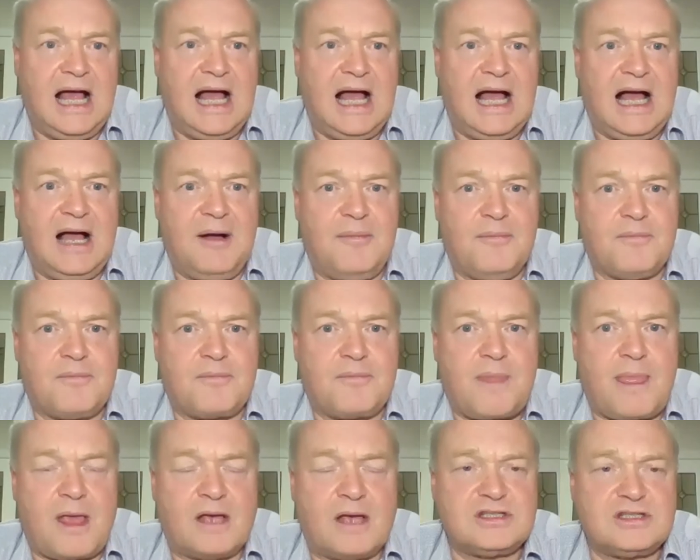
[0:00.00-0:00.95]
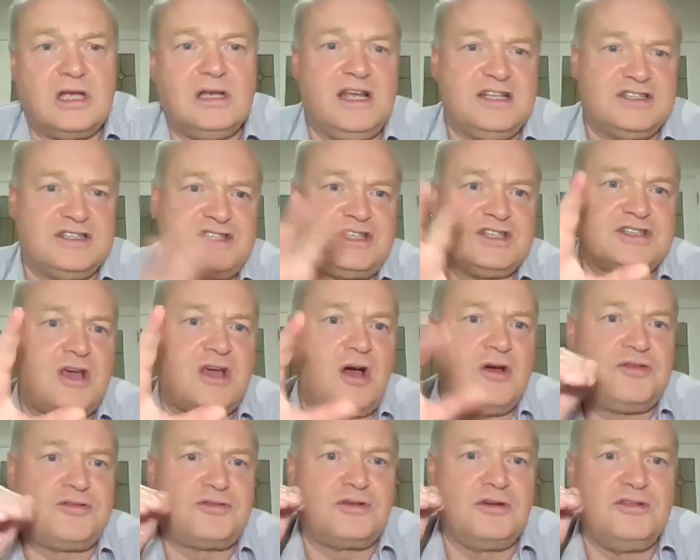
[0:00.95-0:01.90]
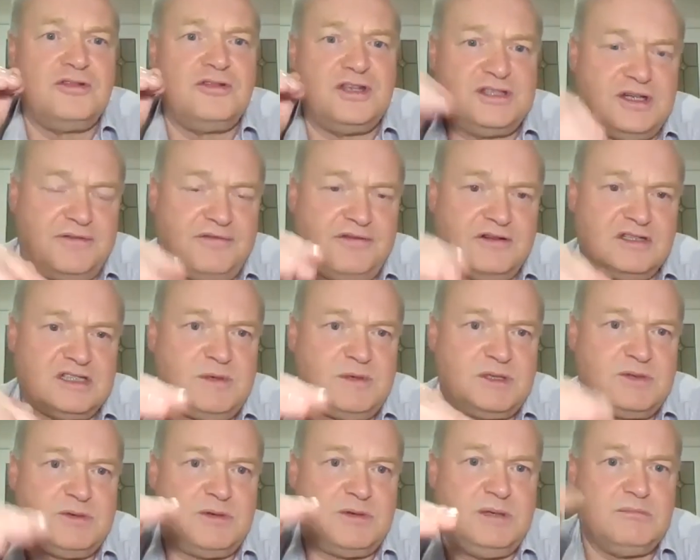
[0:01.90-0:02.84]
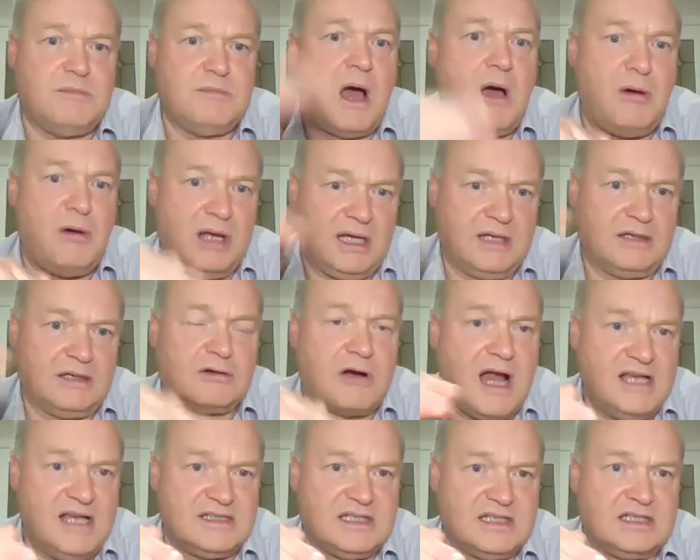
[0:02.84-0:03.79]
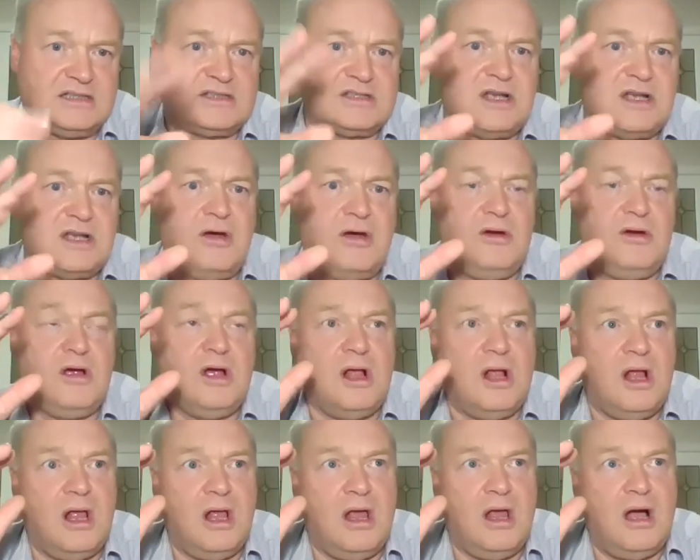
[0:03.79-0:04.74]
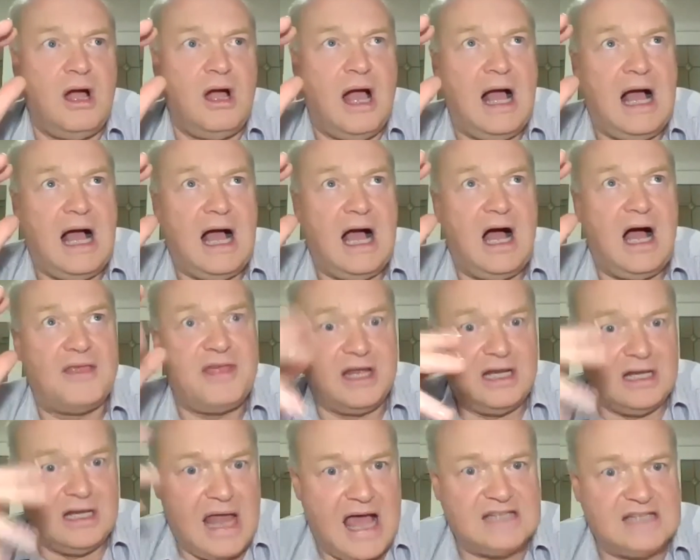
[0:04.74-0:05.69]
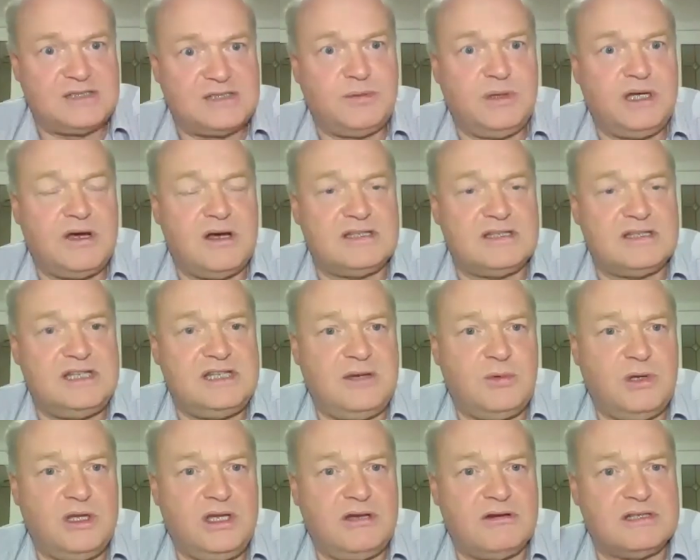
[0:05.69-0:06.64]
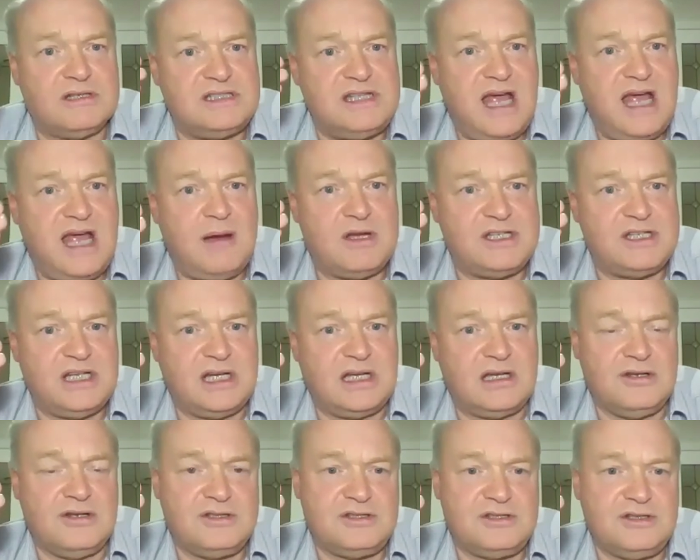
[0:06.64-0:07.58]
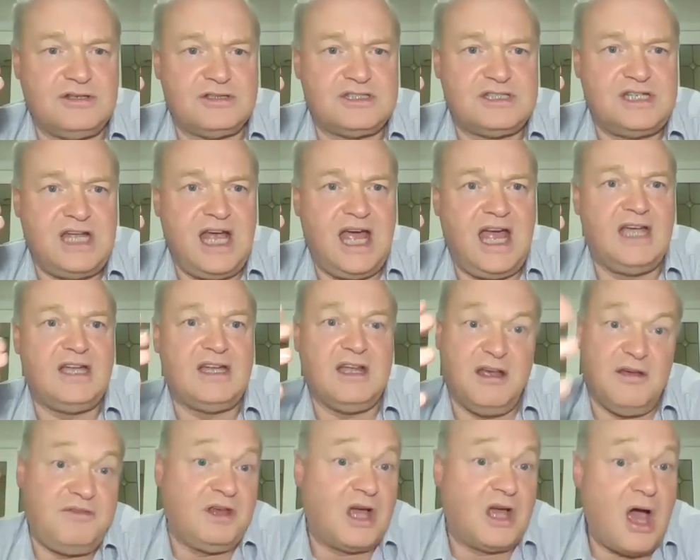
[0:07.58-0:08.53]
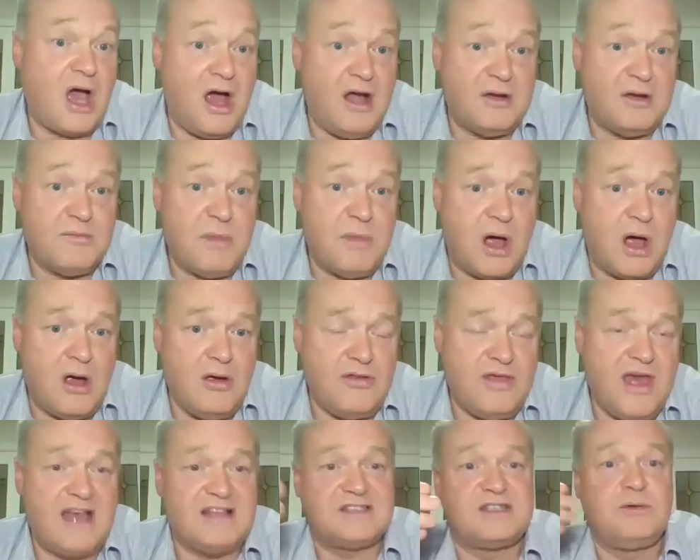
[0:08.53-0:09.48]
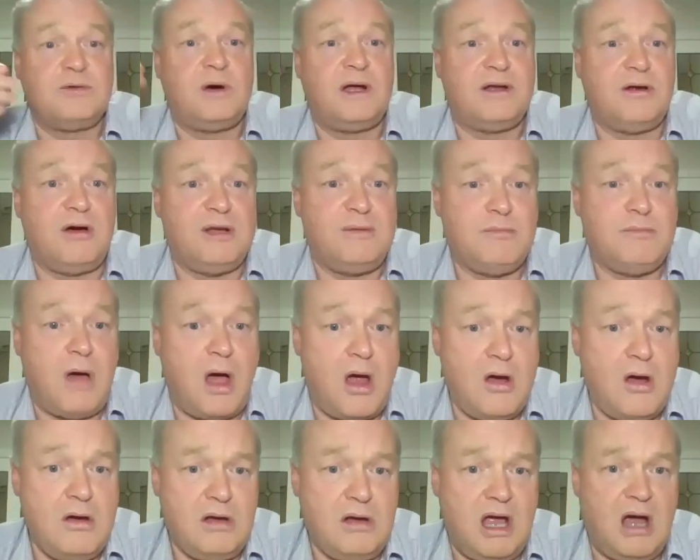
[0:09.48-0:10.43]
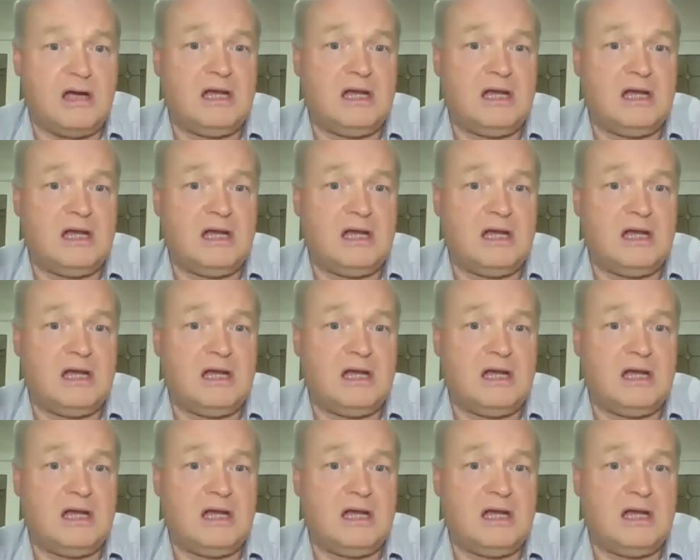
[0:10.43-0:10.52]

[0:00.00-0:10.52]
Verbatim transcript: So let's just go through the difference between mowing and grazing. So I think last week I said when you're establishing a lucerne stand, if you're going to mow, that's the one I'd mow.